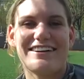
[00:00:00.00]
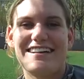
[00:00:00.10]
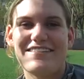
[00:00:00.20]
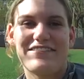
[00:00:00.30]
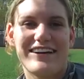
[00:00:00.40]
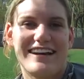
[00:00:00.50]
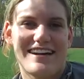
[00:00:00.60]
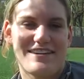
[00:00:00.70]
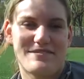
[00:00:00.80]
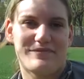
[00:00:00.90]
They're different.
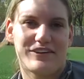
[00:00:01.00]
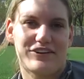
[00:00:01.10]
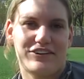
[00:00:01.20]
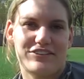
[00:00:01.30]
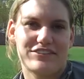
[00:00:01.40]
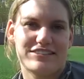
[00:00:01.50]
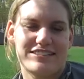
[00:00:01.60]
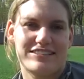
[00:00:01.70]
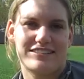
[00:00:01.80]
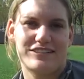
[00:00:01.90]
Um, the hurdles,
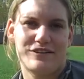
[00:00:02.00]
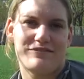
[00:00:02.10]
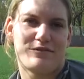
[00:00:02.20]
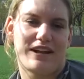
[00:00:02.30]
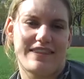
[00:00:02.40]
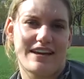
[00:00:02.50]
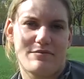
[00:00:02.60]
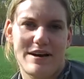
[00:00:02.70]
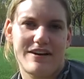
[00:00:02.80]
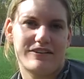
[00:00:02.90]
you have more to think
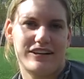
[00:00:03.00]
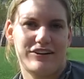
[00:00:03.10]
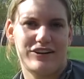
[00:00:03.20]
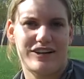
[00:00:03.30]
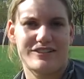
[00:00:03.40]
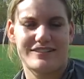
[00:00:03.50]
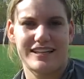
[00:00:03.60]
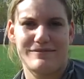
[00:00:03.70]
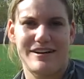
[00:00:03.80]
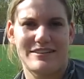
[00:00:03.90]
about. You know, you're not just
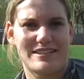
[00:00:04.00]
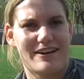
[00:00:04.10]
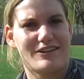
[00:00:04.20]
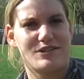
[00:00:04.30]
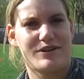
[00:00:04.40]
thinking about how tired you